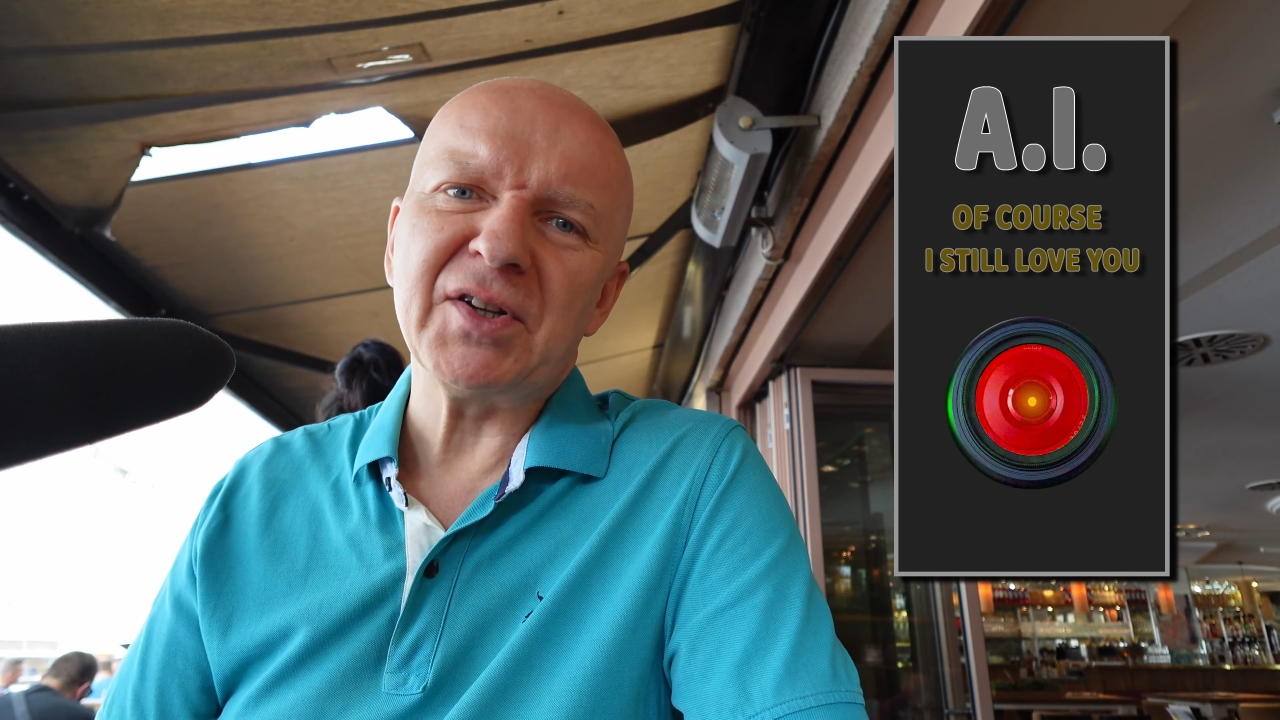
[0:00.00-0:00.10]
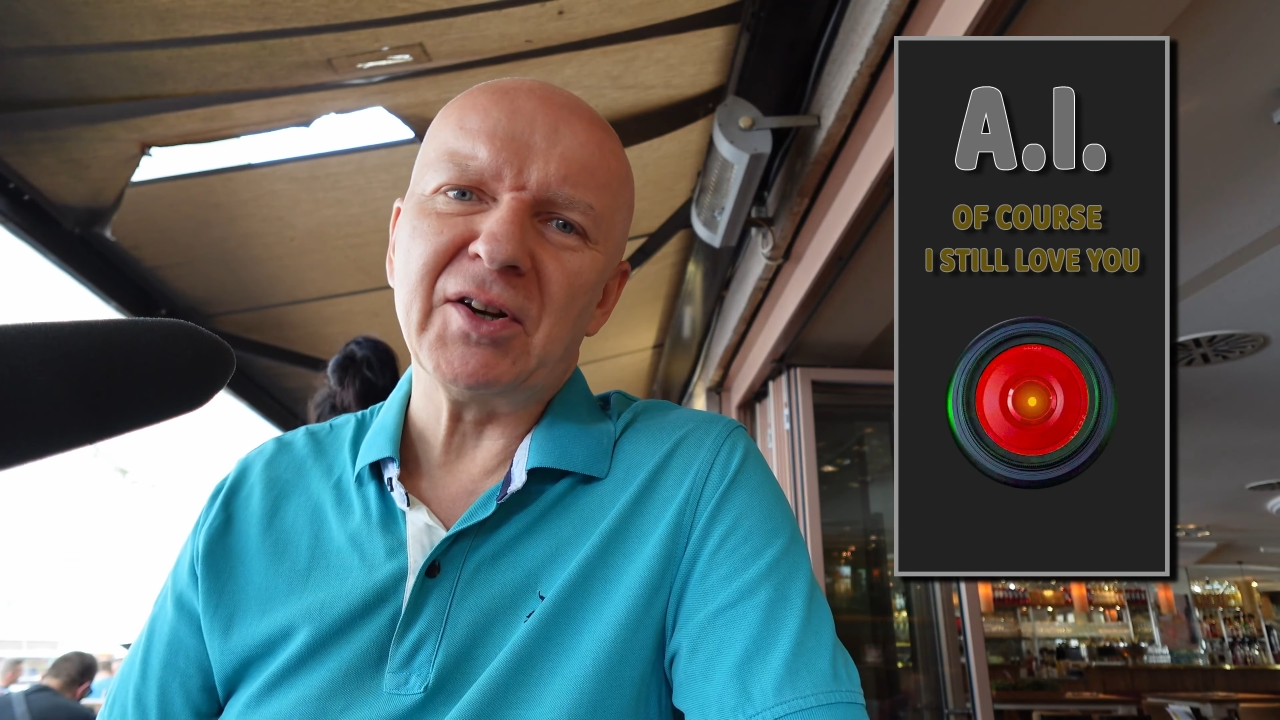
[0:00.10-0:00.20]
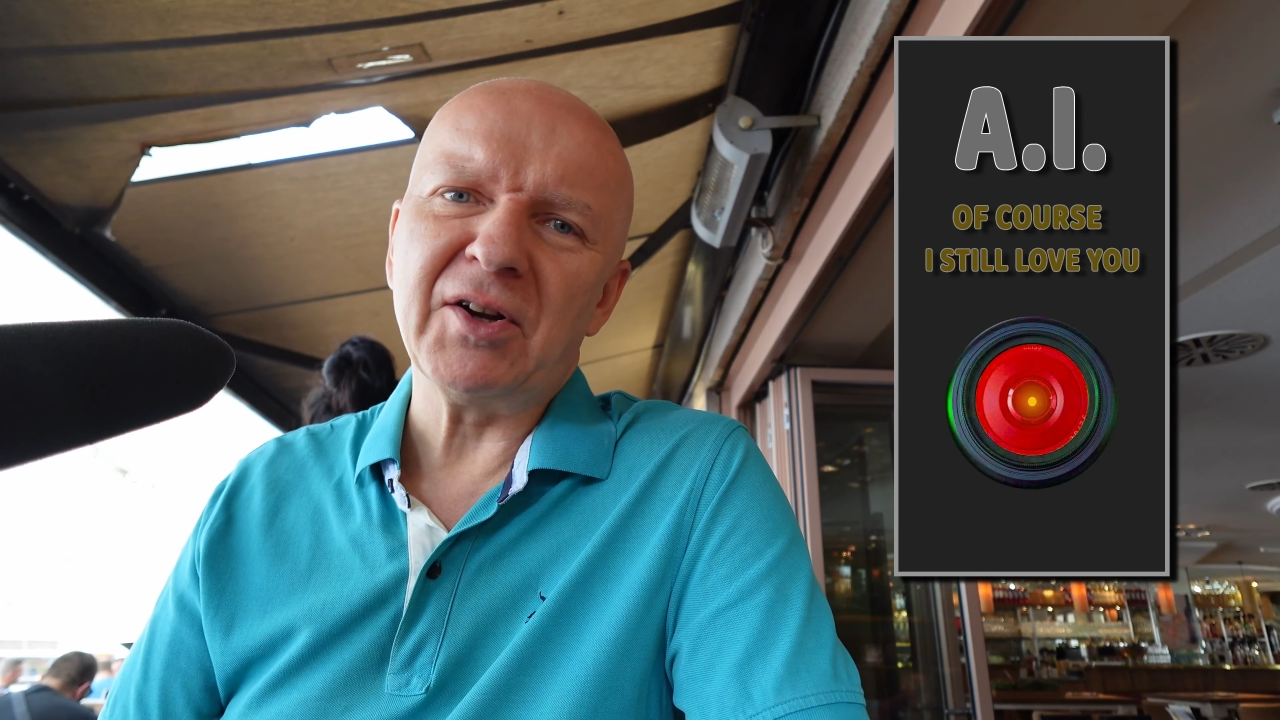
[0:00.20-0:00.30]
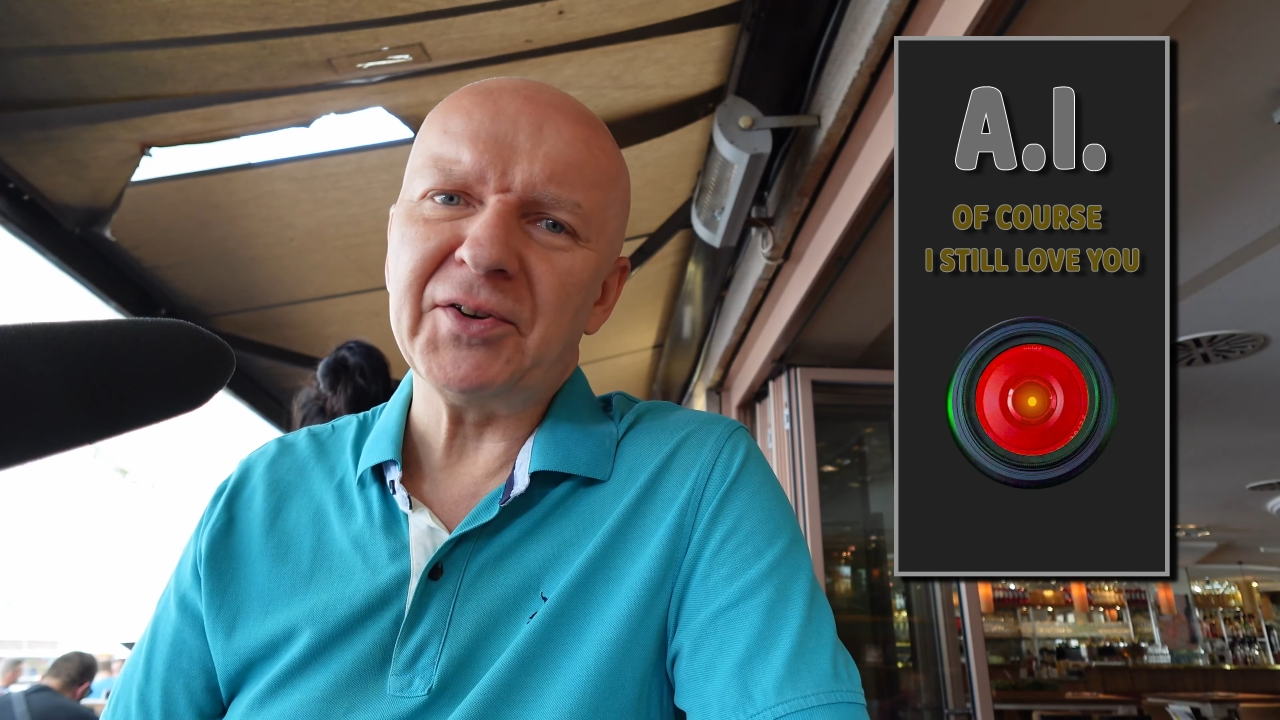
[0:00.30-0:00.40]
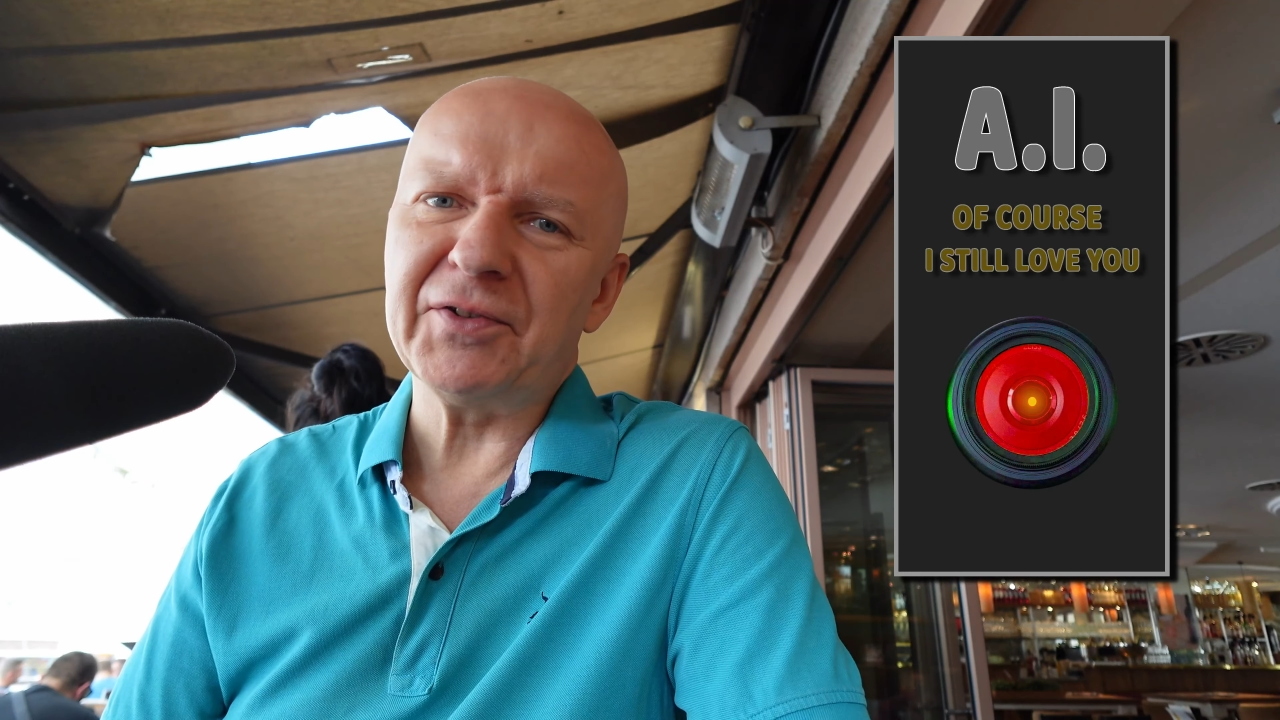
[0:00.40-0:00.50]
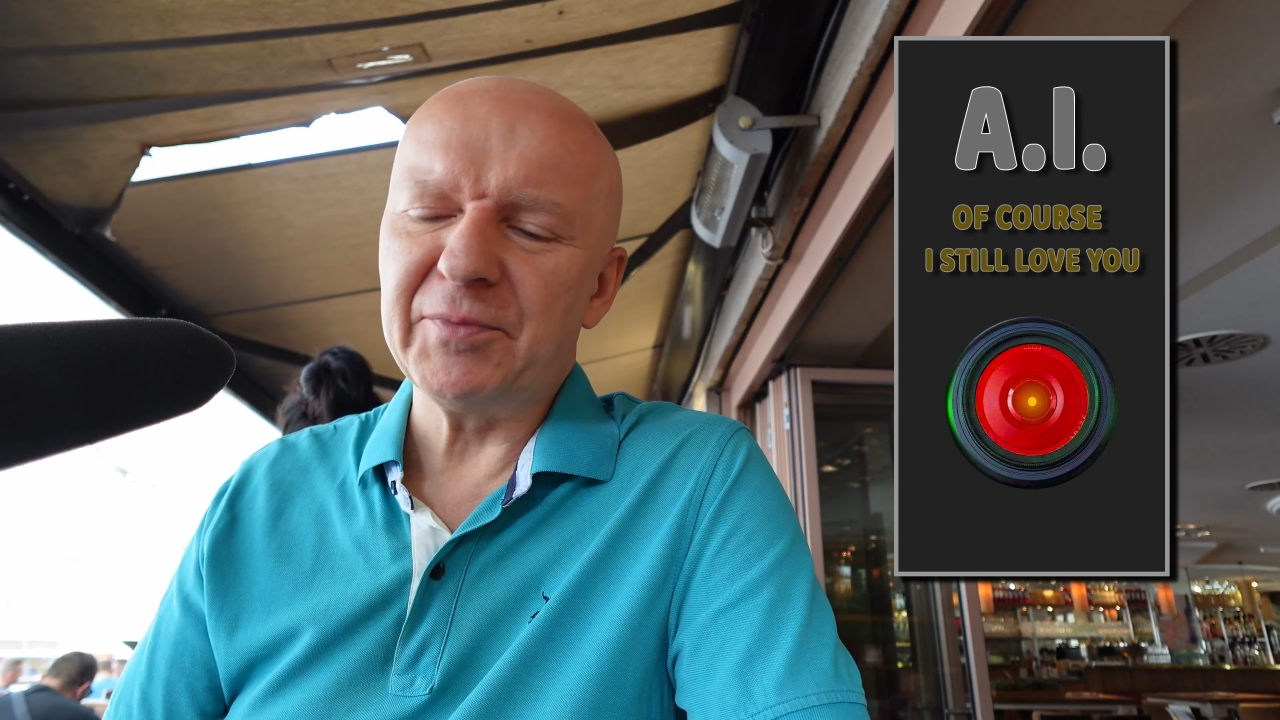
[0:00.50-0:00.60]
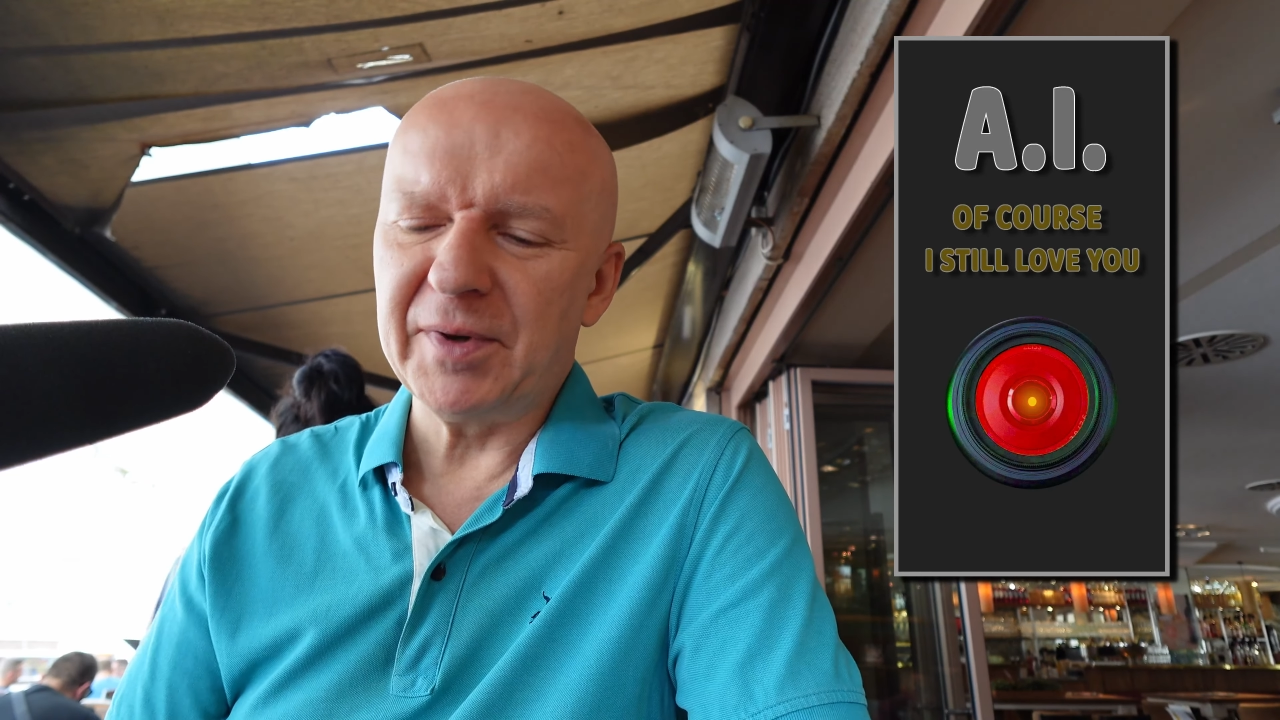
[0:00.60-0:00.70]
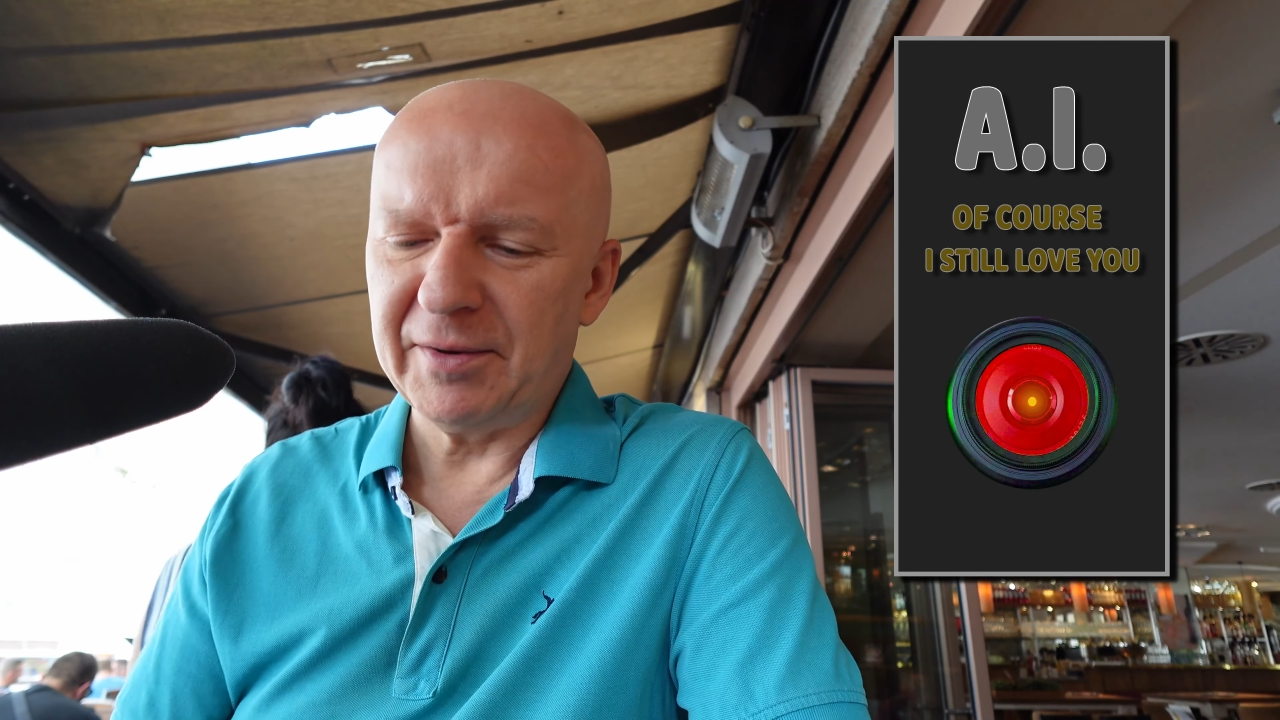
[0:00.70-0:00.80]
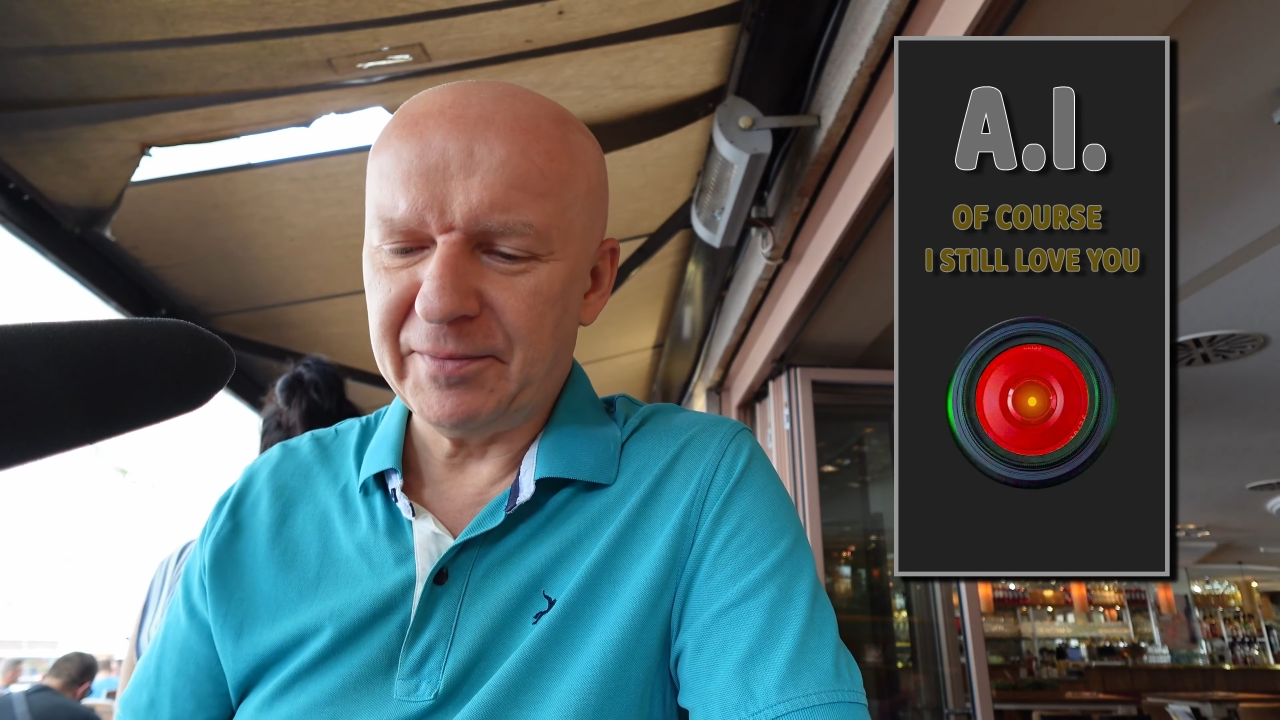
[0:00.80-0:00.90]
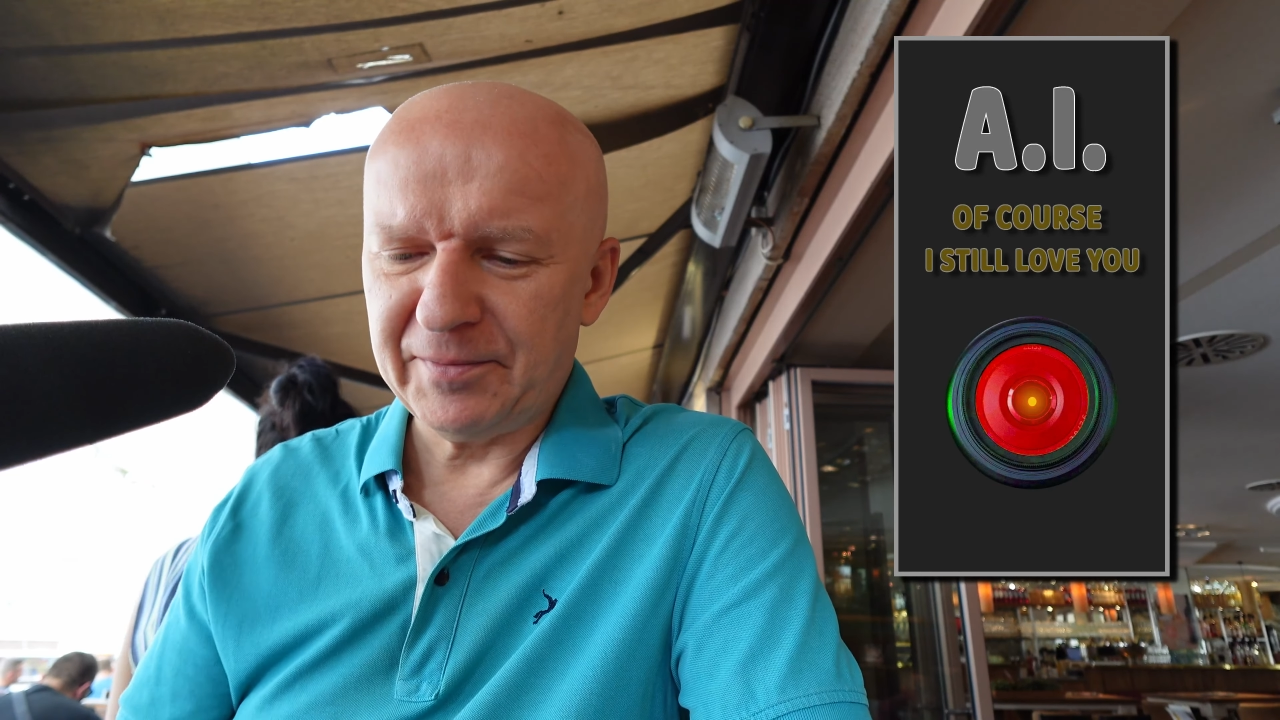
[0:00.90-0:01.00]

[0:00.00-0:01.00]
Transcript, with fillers: lot of me.